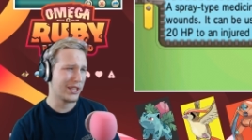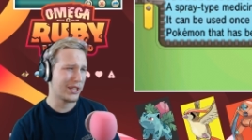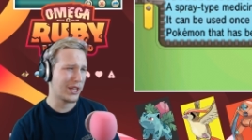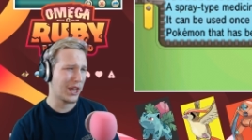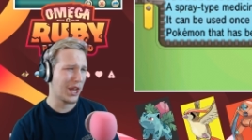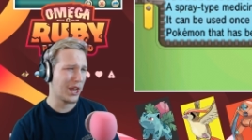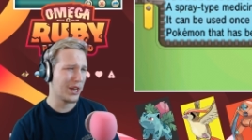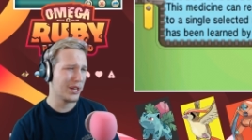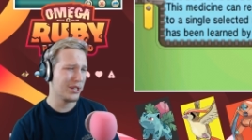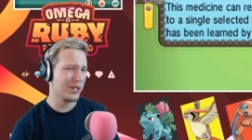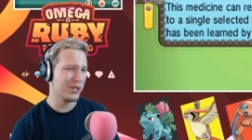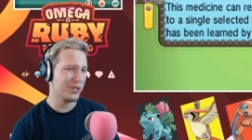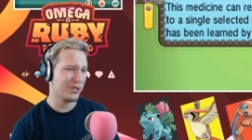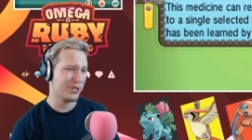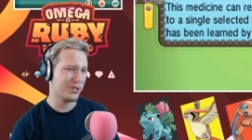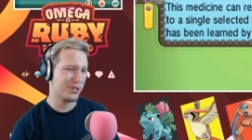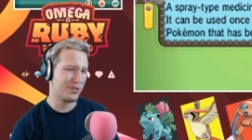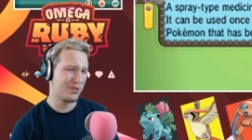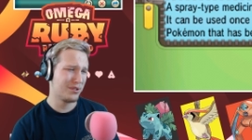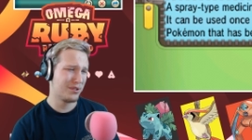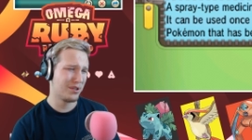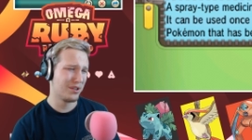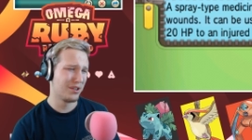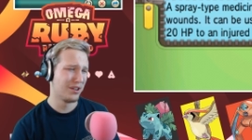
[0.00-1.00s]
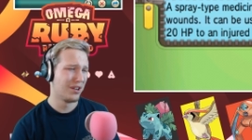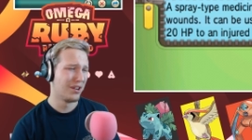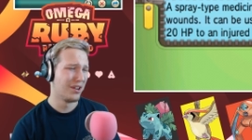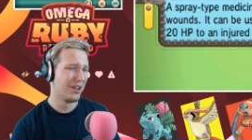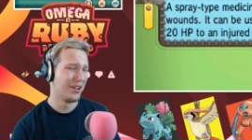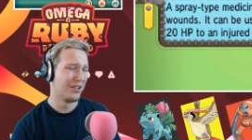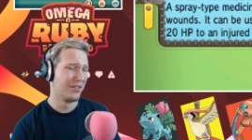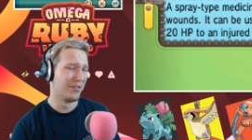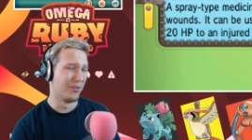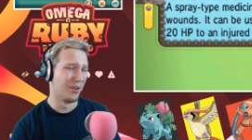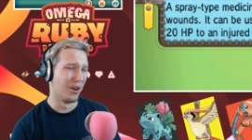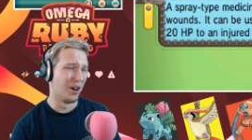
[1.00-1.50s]
candies?
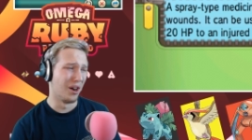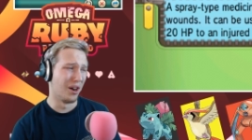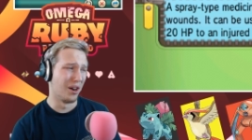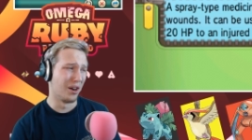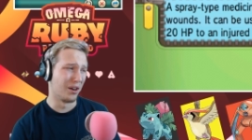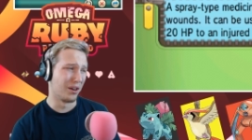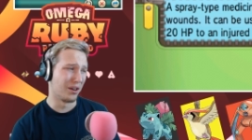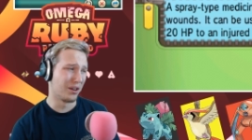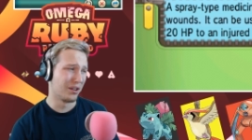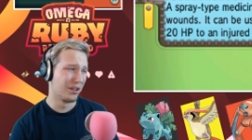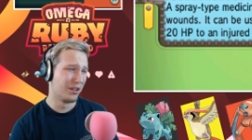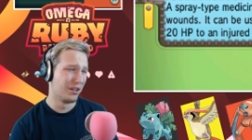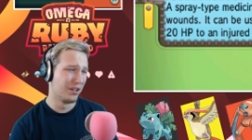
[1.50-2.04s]
Dog.